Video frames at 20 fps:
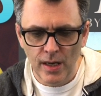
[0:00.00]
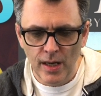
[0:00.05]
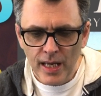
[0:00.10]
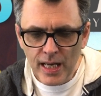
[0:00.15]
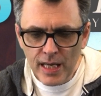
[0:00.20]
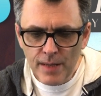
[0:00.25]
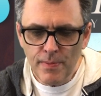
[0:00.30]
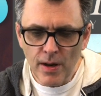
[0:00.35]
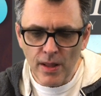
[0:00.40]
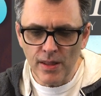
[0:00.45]

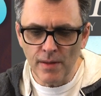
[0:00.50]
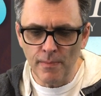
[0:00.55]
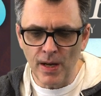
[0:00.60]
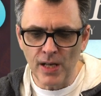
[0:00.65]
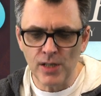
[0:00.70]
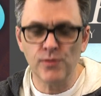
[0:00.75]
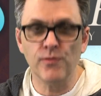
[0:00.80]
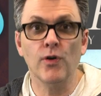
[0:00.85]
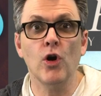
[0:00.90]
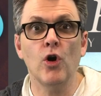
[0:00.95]
He'd been on the
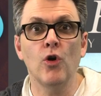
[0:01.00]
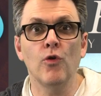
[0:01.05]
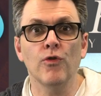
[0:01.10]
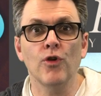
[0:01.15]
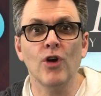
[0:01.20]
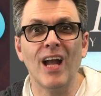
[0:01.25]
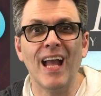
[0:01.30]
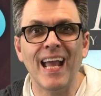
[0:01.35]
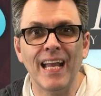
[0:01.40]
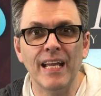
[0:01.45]
bus for
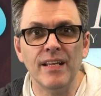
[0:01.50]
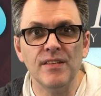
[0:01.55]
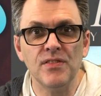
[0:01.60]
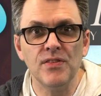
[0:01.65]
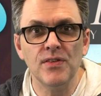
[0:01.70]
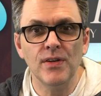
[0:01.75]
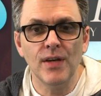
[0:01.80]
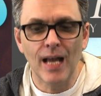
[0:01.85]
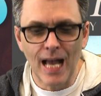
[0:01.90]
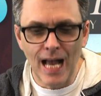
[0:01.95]
over
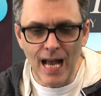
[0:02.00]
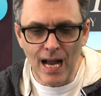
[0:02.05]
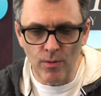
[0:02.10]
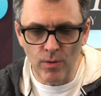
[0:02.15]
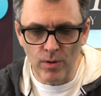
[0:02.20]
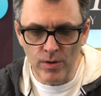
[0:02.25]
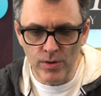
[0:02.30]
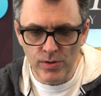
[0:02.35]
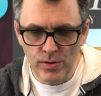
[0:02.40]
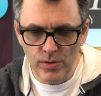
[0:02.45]
8
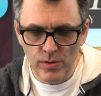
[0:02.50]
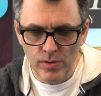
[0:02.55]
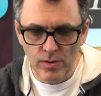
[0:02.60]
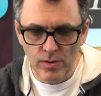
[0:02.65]
hours.